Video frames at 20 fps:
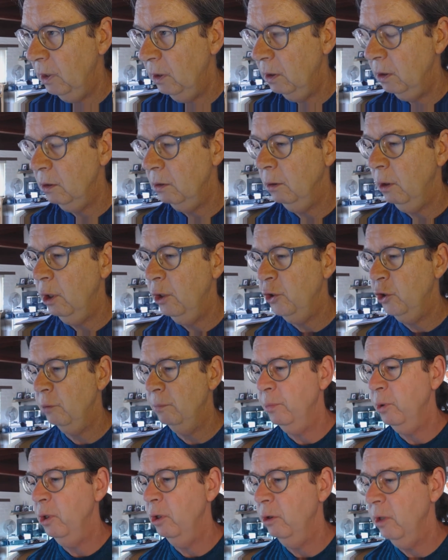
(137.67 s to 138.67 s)
This
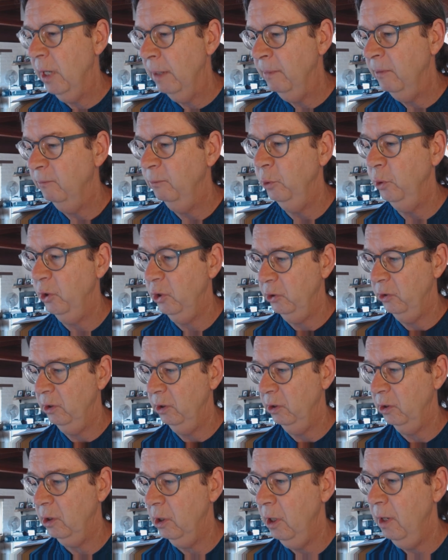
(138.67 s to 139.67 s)
larger program, of which
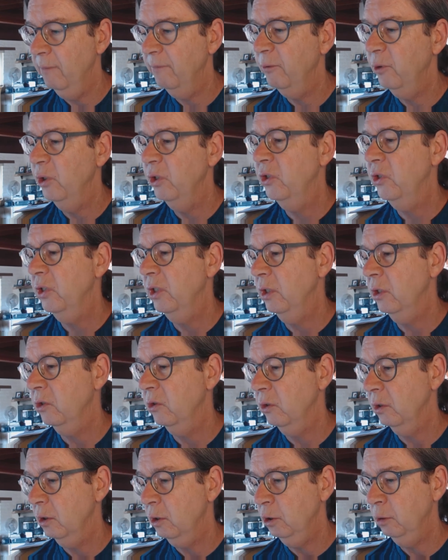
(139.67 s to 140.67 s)
this conference
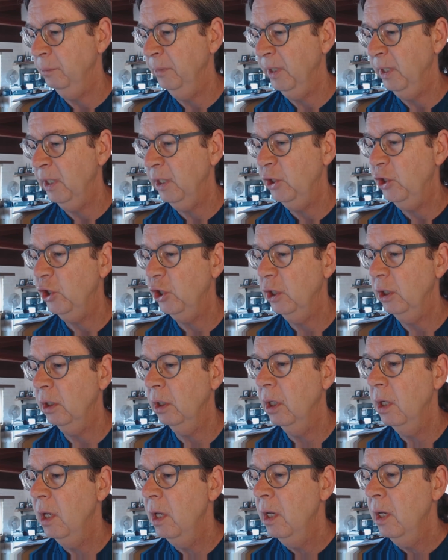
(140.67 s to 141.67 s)
is the
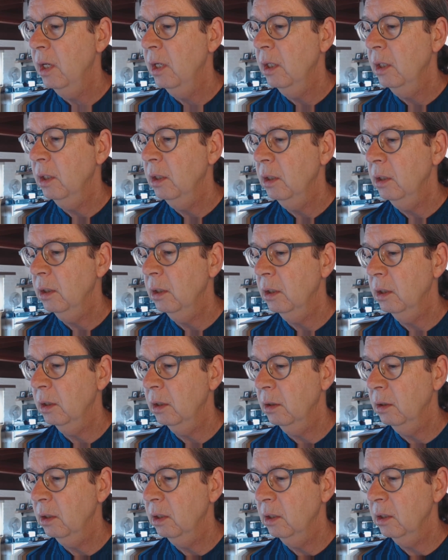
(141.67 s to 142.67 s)
culmination,
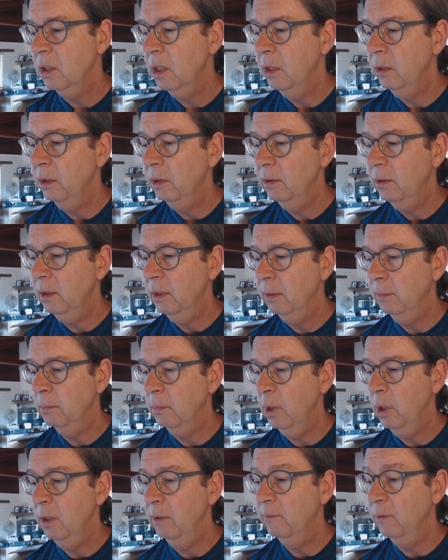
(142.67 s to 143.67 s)
is on the
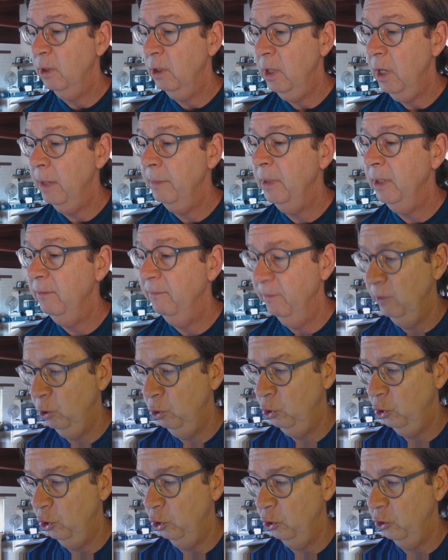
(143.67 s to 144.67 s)
theme of climate
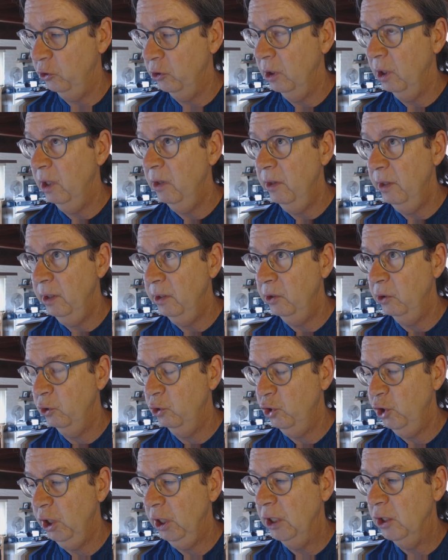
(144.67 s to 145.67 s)
futures. This
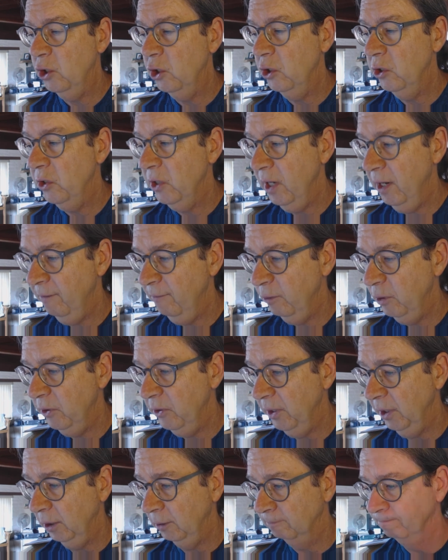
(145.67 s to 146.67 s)
changes
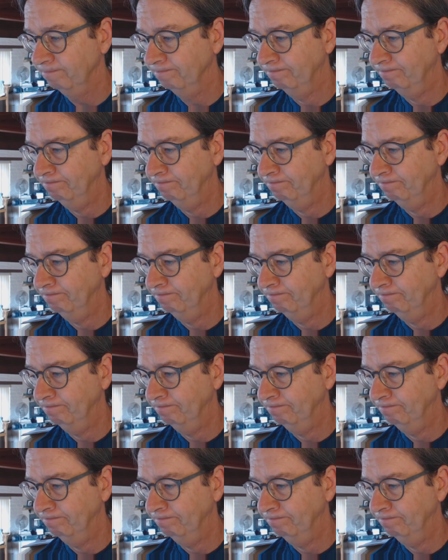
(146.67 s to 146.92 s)
everything.